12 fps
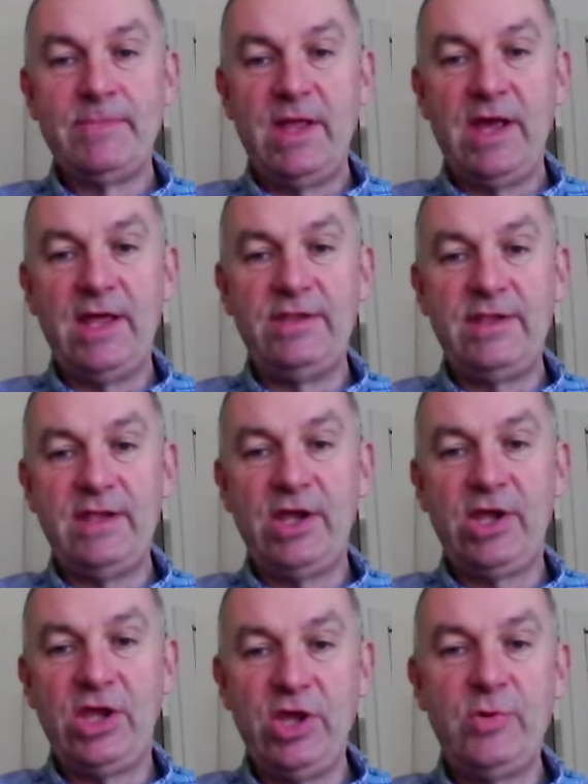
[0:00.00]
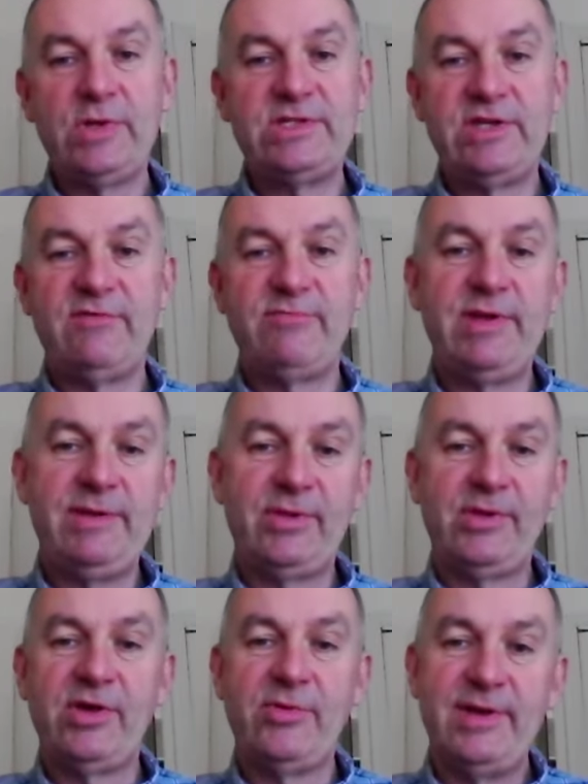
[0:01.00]
And the acuity of people
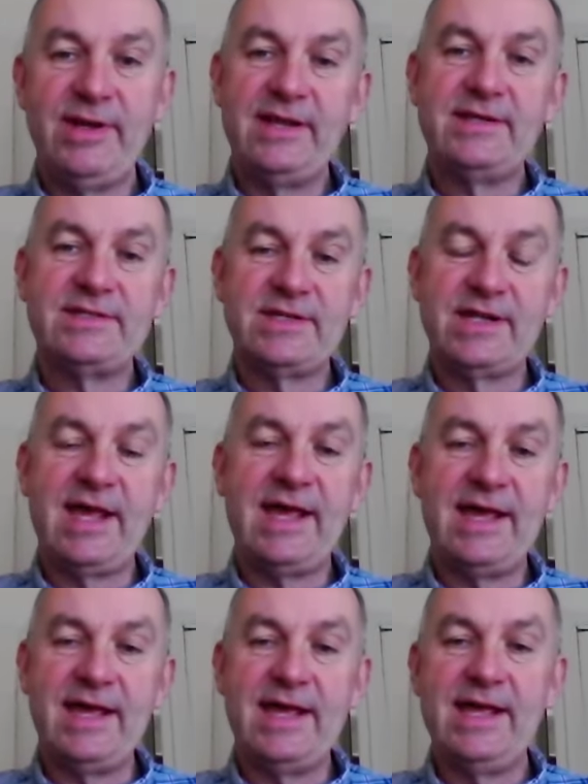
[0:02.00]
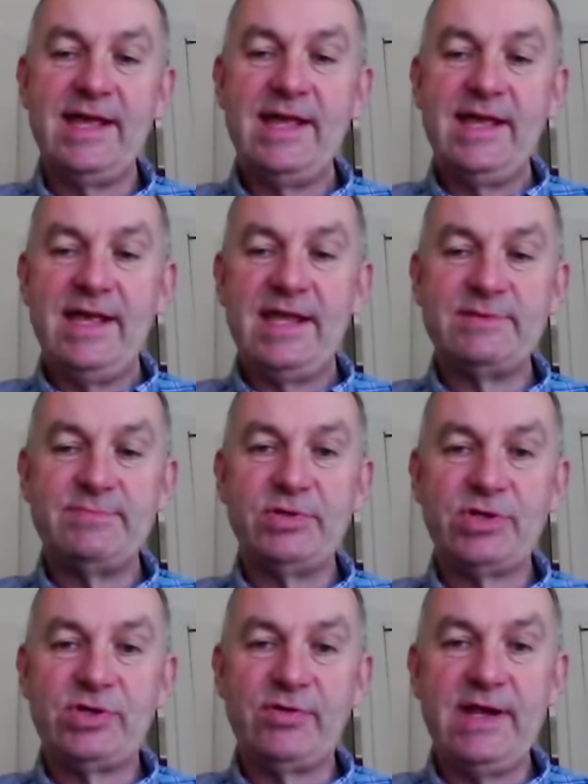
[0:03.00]
coming into care is
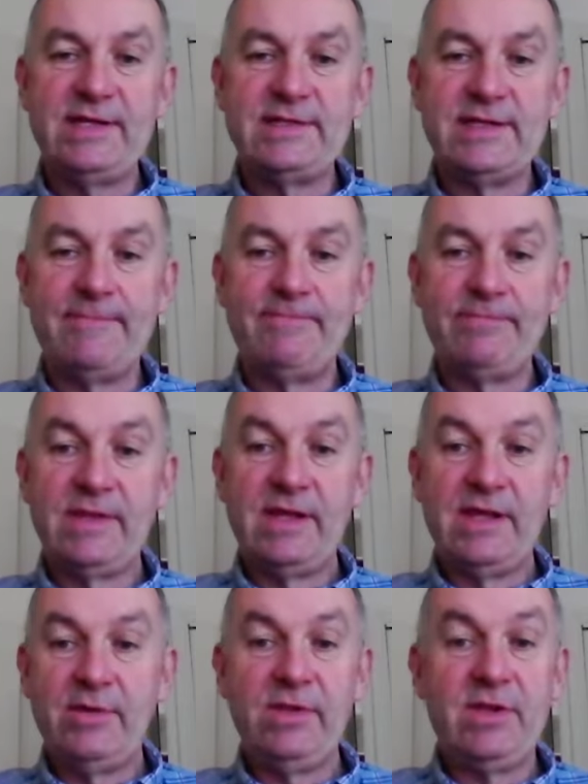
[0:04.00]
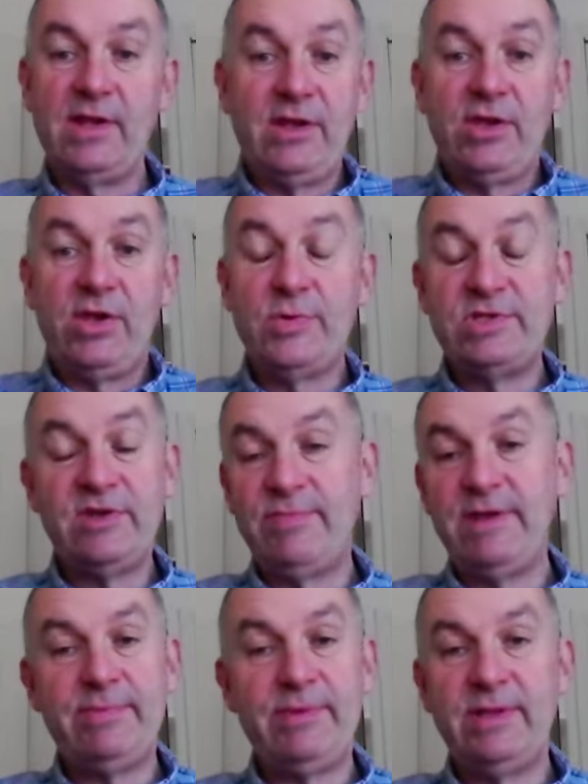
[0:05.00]
much greater. The acuity of
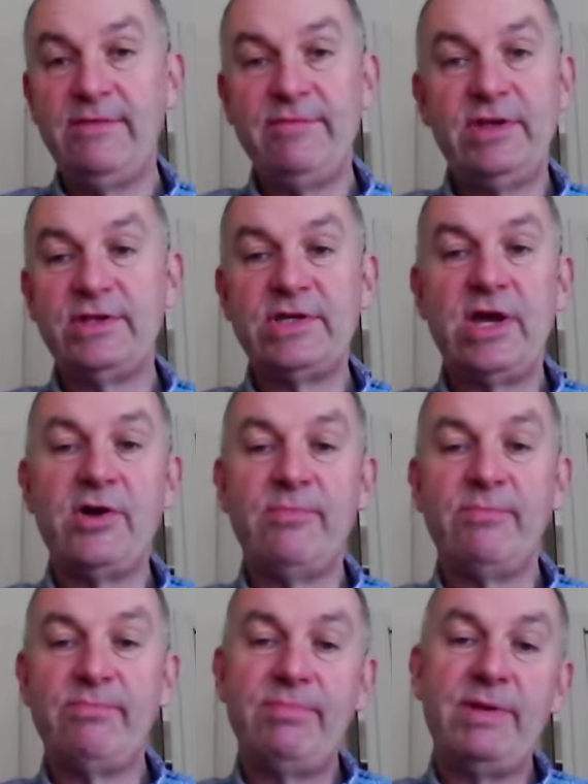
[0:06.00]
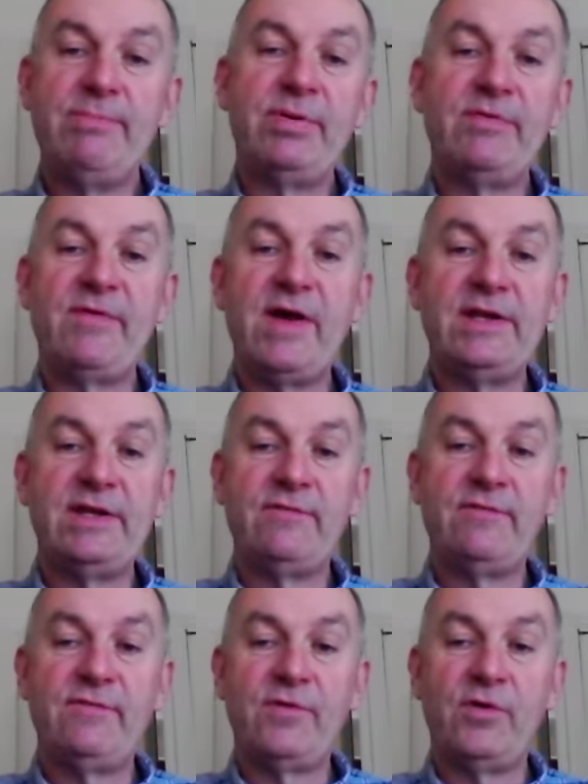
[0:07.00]
people living at home being provided
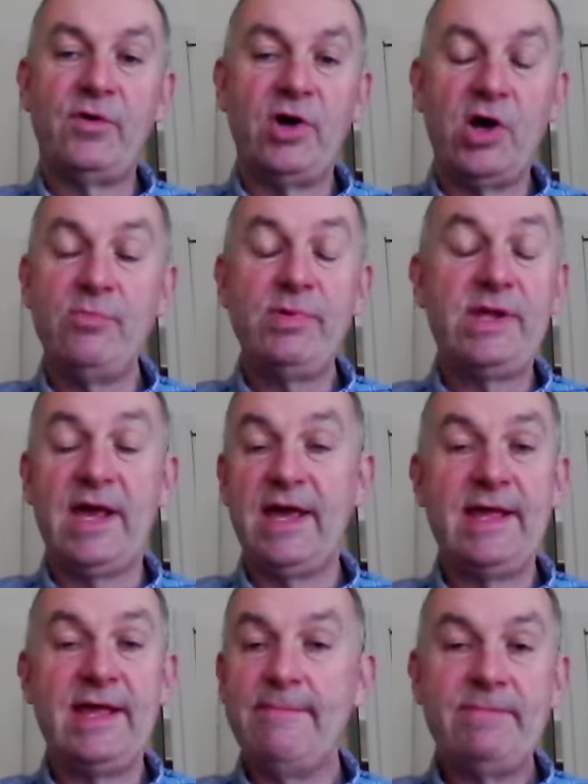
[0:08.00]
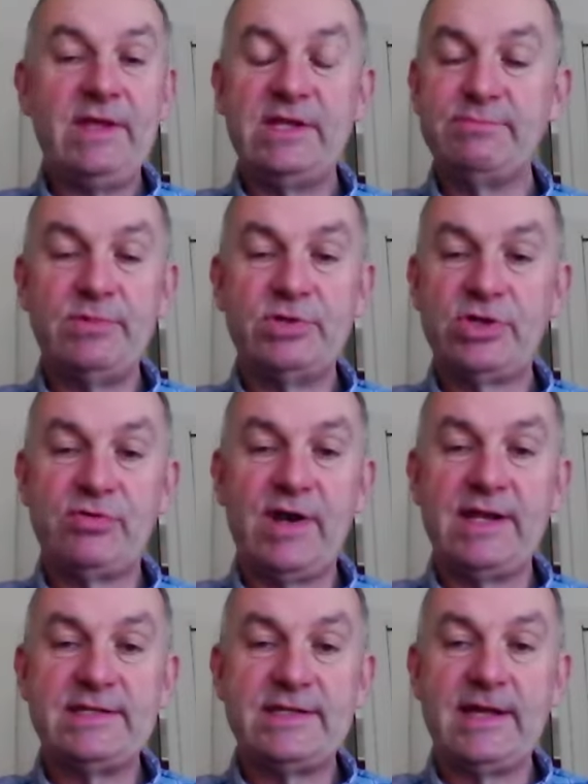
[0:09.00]
for home care is much
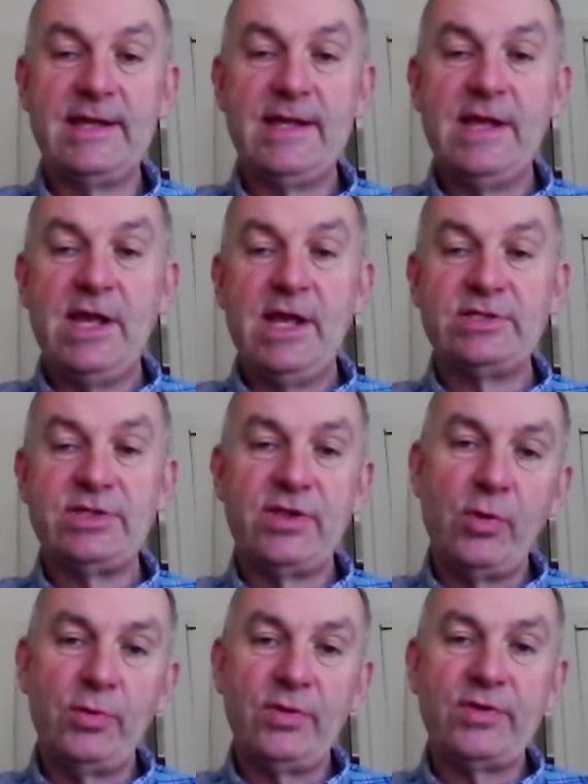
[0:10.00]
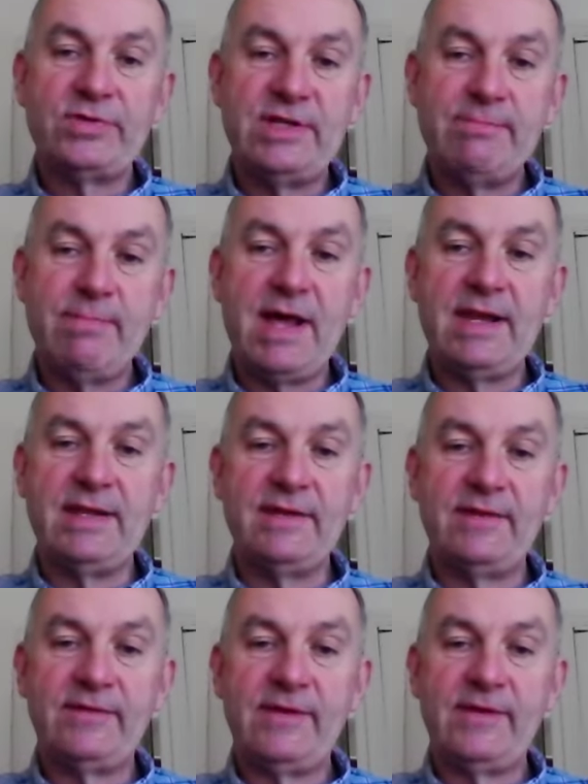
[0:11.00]
greater. And so all those
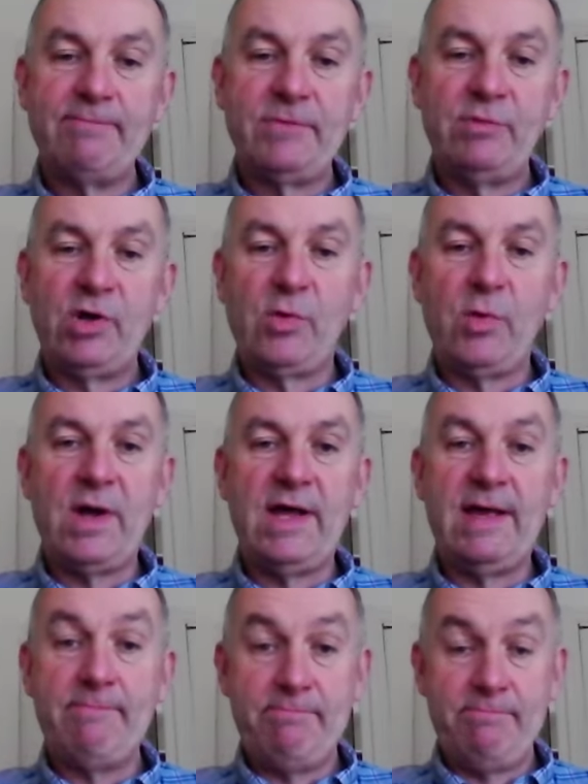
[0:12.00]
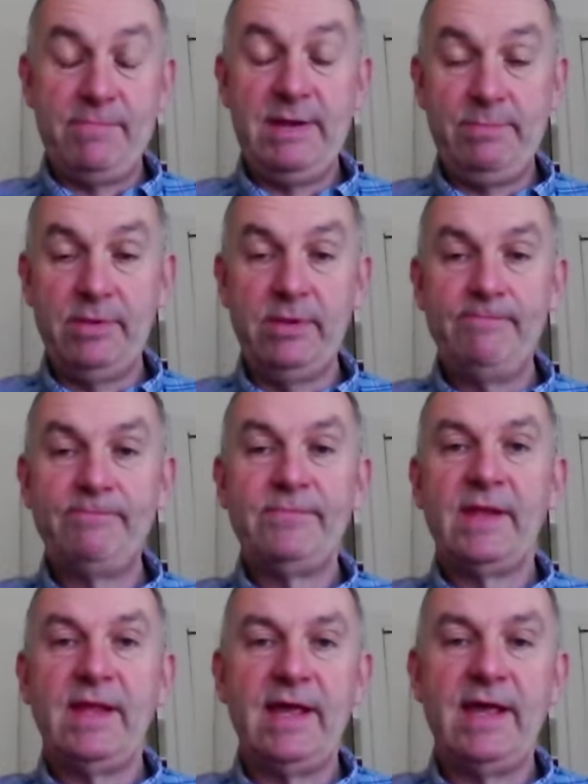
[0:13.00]
demands require people,
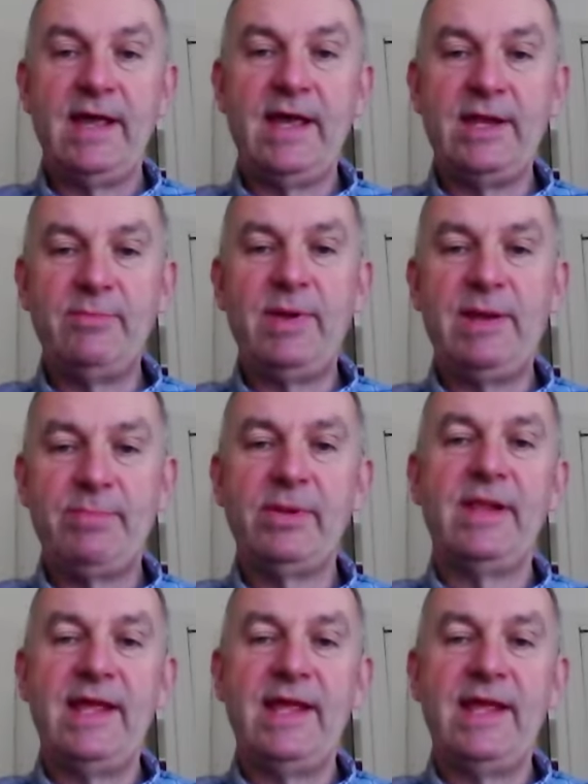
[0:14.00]
and people